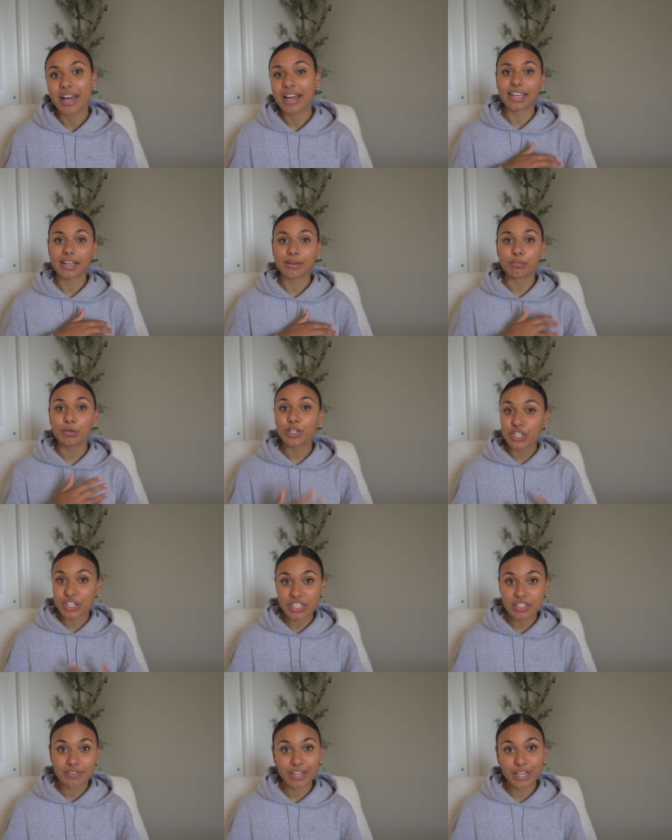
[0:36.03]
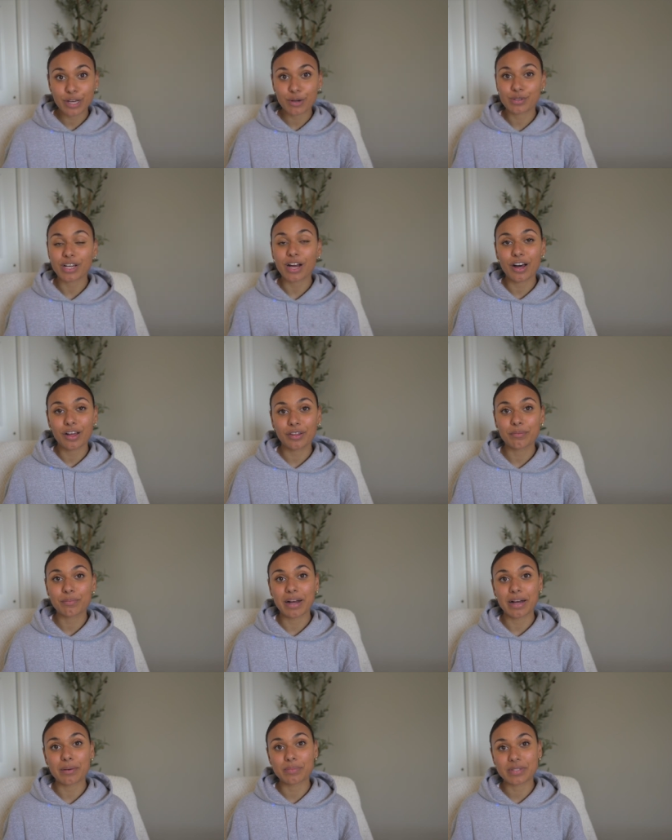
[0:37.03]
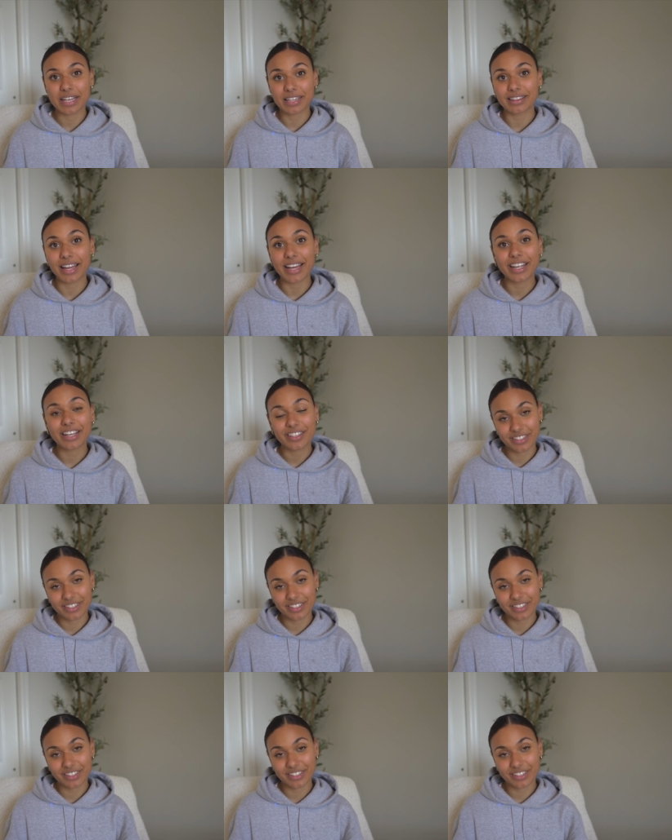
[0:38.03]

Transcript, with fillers: can push this video to other moms like